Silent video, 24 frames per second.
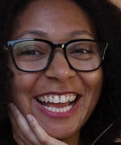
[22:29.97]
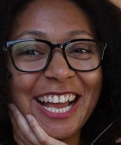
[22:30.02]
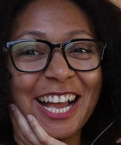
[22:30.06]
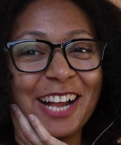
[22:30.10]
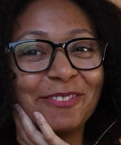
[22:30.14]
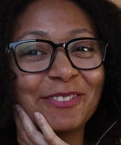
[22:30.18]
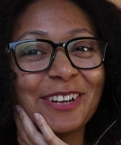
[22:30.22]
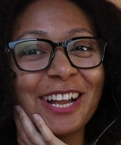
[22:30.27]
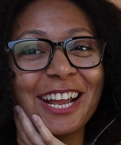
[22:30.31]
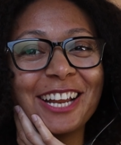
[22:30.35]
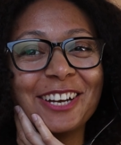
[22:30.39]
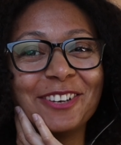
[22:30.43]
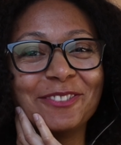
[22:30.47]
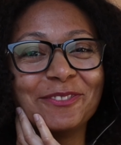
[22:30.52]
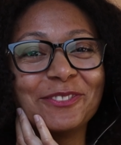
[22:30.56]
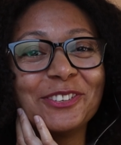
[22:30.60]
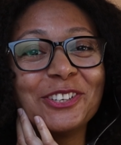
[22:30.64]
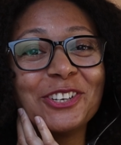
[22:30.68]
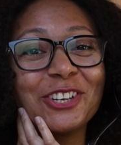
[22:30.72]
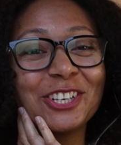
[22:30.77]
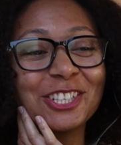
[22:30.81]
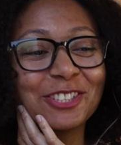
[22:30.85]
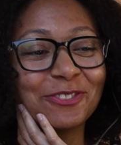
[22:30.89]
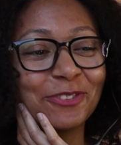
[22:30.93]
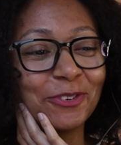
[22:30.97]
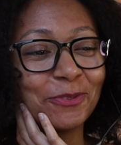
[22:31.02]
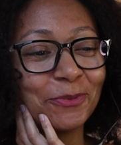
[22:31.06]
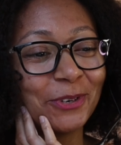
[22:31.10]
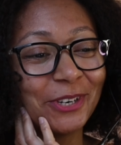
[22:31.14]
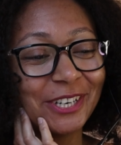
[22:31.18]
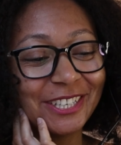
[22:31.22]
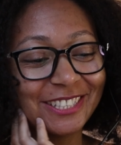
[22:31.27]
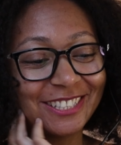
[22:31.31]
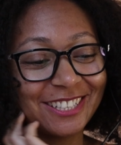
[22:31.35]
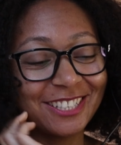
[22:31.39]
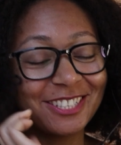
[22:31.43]
I'm kind of lost for
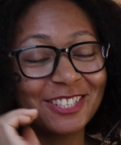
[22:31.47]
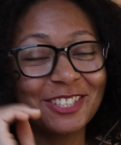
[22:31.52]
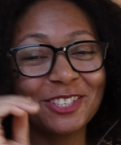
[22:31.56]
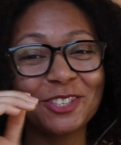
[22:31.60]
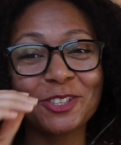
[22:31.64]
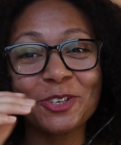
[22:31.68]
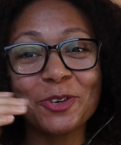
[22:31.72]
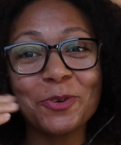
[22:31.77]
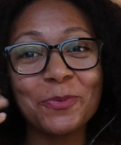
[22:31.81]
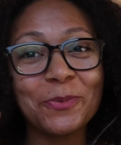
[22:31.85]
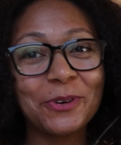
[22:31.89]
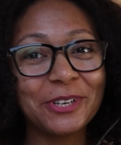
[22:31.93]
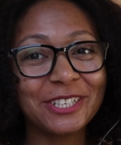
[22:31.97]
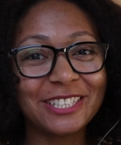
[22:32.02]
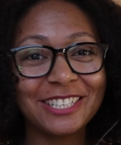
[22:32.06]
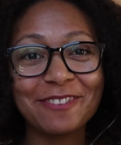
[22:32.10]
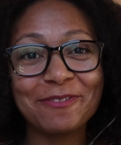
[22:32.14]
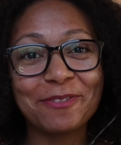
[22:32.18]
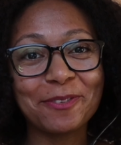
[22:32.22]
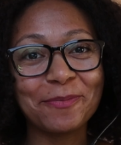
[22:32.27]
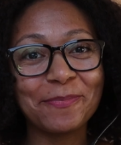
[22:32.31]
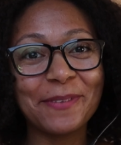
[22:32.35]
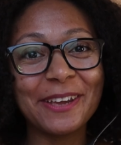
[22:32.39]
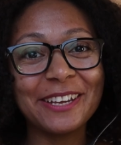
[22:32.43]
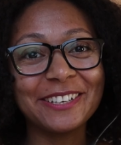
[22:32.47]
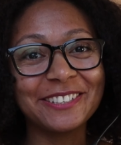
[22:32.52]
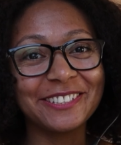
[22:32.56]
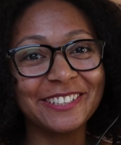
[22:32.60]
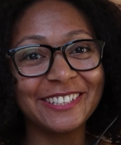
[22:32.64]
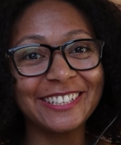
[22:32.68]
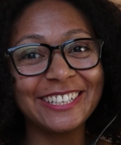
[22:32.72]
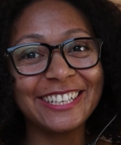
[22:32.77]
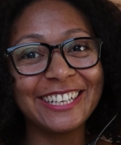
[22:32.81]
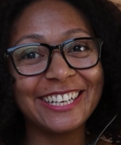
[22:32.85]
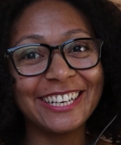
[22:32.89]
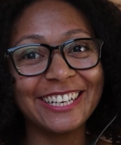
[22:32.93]
words. There's so much
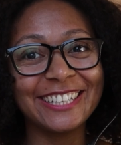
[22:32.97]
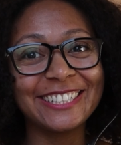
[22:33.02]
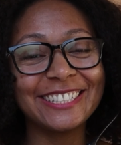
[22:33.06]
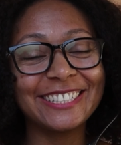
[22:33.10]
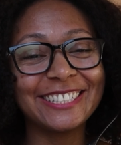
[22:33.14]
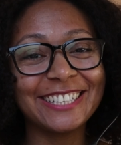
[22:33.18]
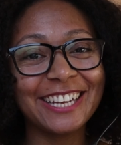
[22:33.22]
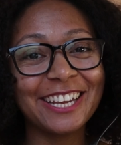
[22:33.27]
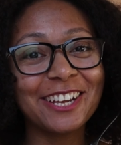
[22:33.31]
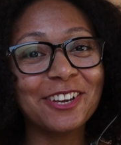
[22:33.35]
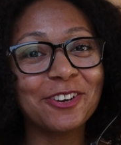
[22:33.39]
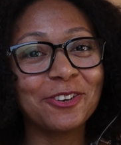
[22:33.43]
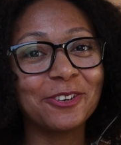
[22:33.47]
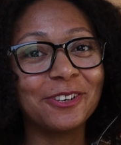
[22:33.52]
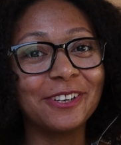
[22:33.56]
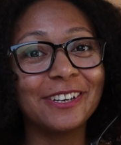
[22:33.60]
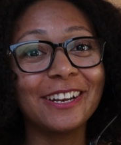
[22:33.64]
information here to take on,